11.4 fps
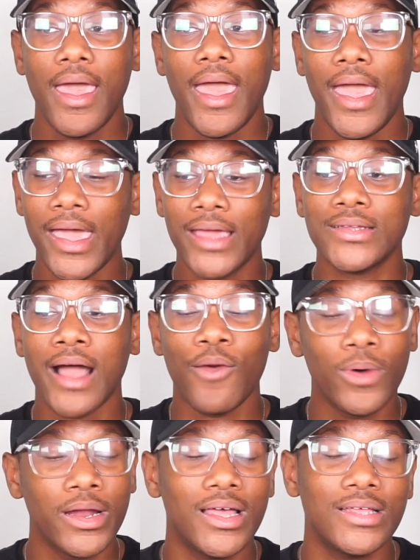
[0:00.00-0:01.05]
And I
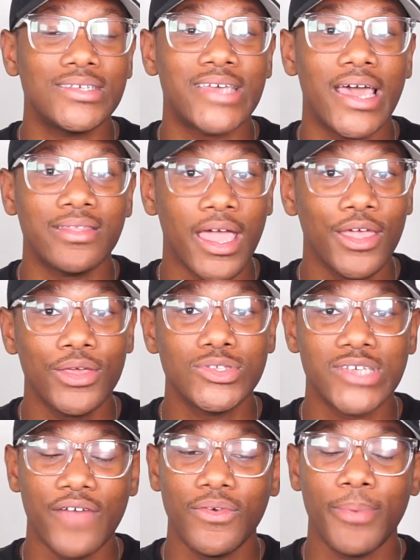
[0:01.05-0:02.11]
want to say thank you
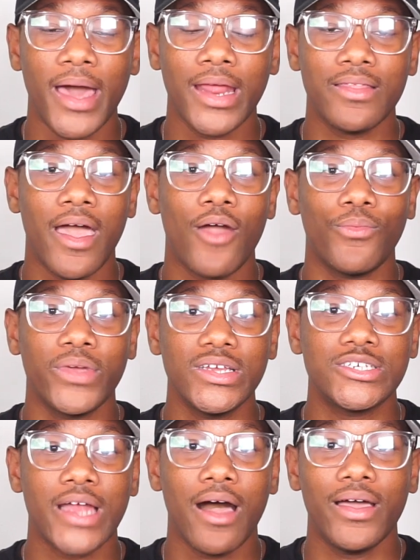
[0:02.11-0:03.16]
to everybody that
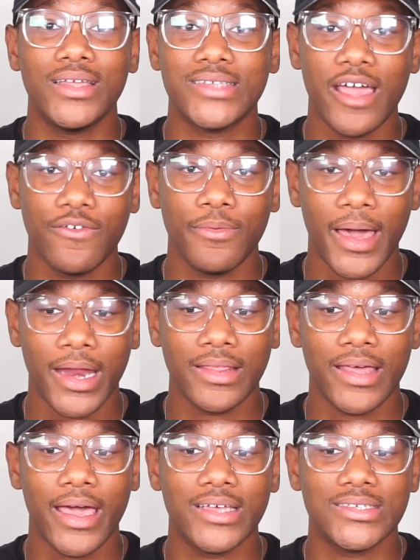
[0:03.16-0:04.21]
reached out and to everybody
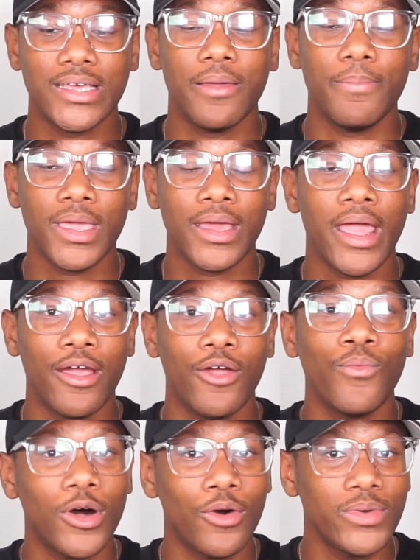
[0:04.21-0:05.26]
that sent me and Aaron
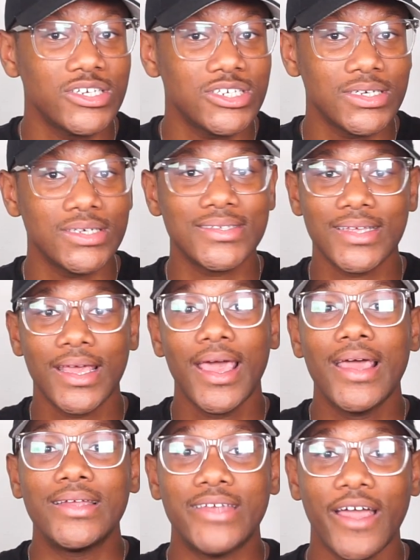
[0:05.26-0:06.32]
well wishes.
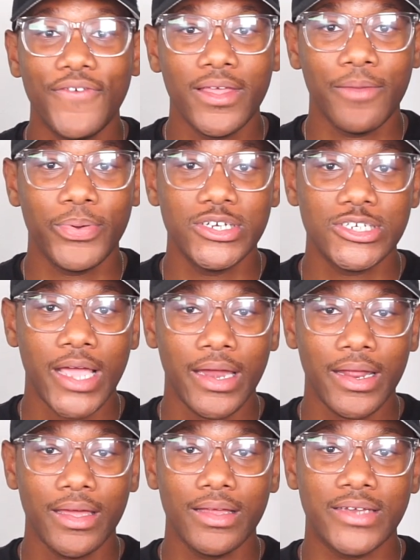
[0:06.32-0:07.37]
Definitely appreciate
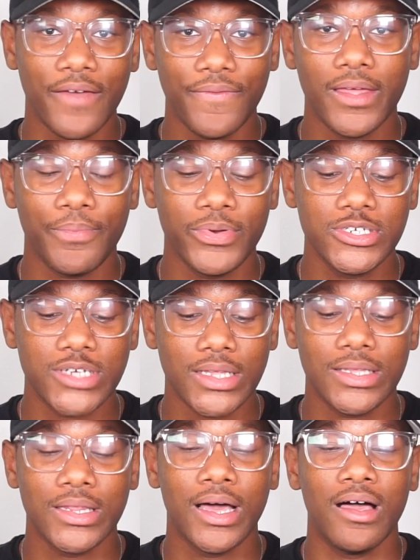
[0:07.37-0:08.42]
it. Definitely appreciate the
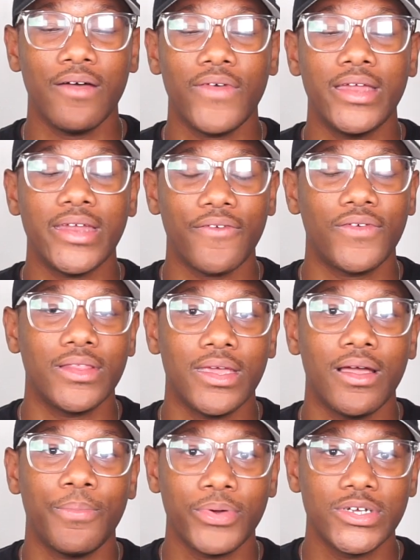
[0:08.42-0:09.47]
love and definitely
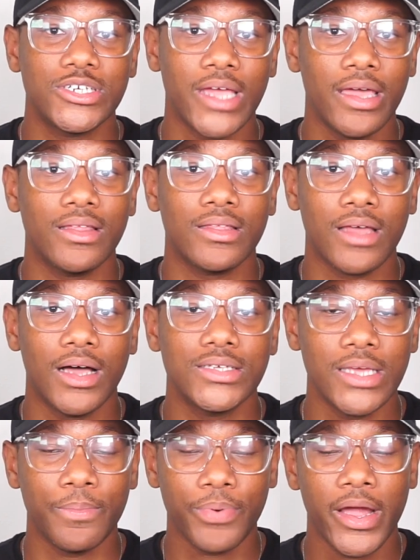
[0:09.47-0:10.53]
appreciate the thoughts
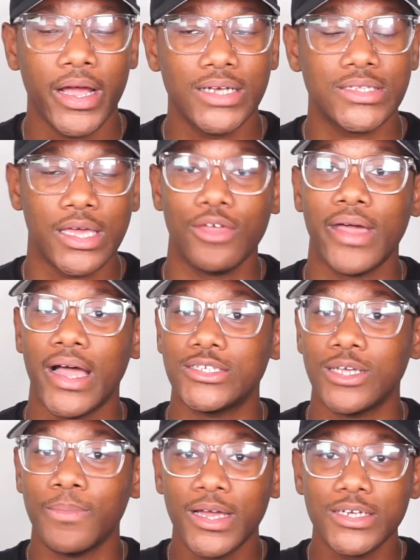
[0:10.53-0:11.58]
and prayers. Thank you guys
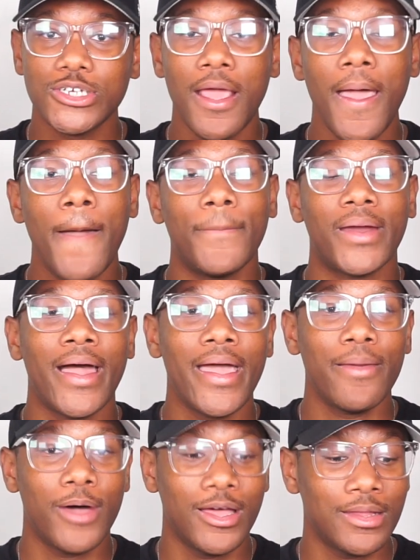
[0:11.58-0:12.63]
so much. But I
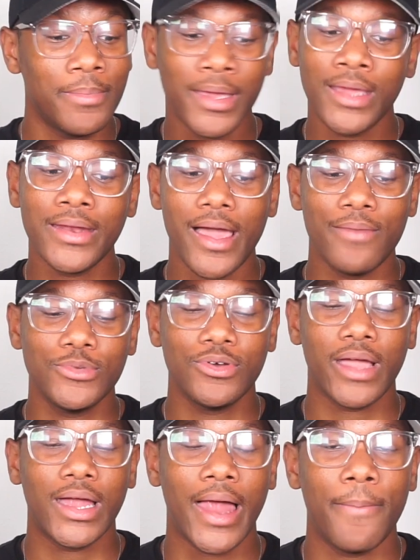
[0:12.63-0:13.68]
am on the mend. I'm
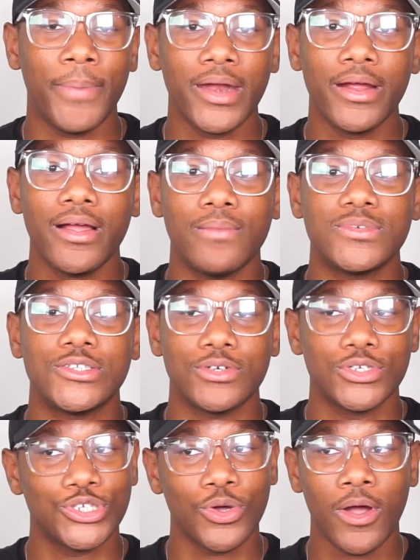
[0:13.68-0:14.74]
doing a lot better. I'm still
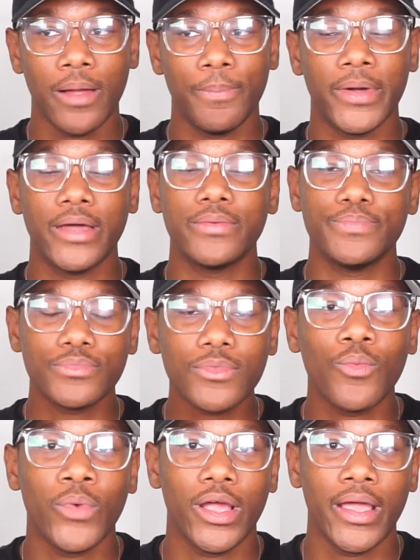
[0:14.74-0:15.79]
sore, but
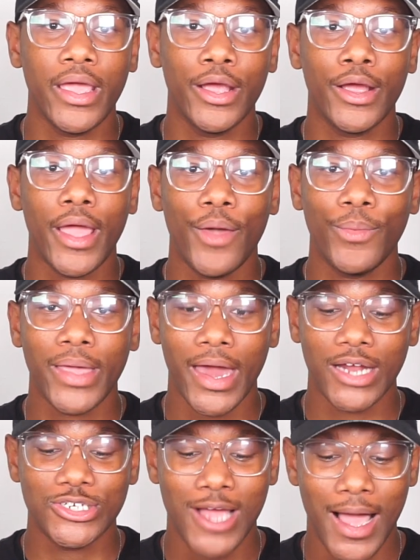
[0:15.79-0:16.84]
we are here and we got
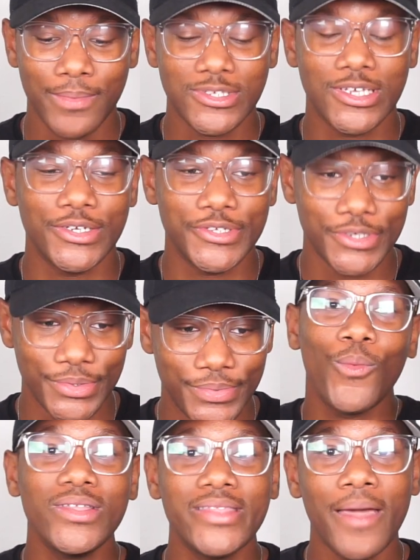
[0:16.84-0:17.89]
a job to do.
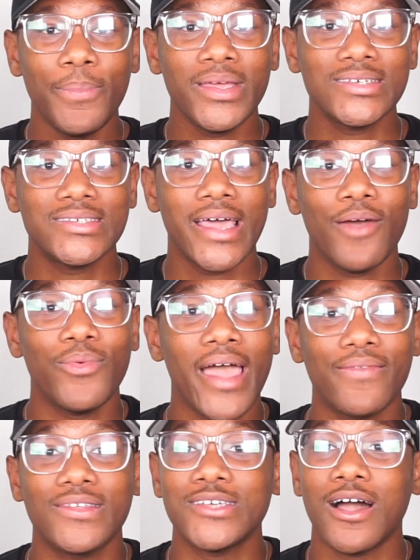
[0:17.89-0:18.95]
With that being said, we
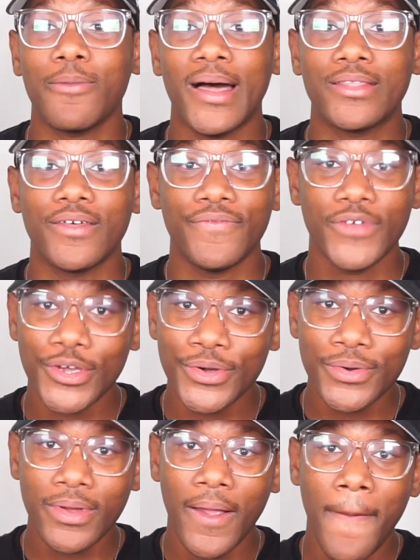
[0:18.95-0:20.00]
have to talk about The
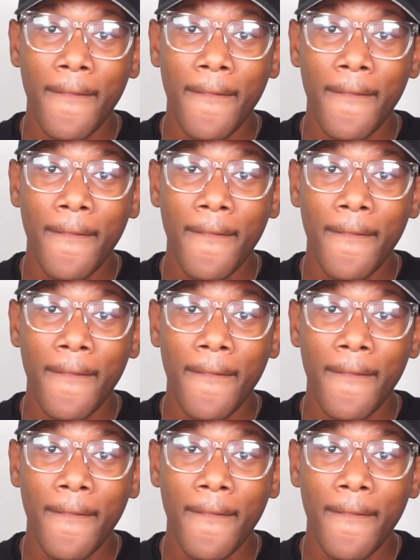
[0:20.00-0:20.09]
View,